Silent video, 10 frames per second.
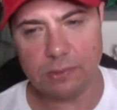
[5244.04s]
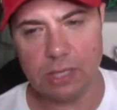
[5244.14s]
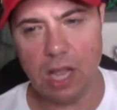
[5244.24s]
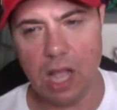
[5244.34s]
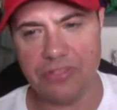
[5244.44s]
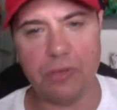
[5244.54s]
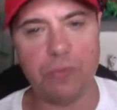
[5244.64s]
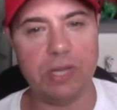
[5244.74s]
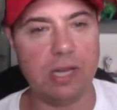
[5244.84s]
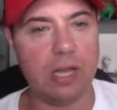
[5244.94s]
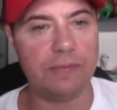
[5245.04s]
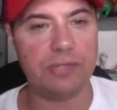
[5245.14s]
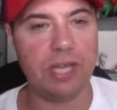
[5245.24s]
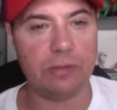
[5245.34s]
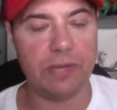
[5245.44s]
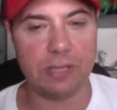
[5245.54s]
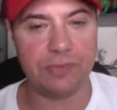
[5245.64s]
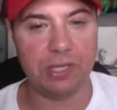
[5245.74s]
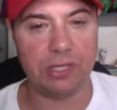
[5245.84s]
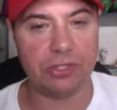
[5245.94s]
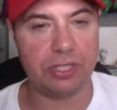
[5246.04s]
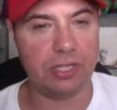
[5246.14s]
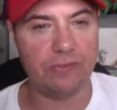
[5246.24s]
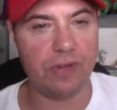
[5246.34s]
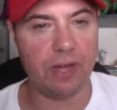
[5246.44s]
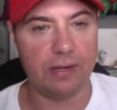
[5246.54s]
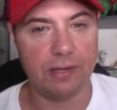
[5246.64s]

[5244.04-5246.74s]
I think we could come together and make something interesting and fun.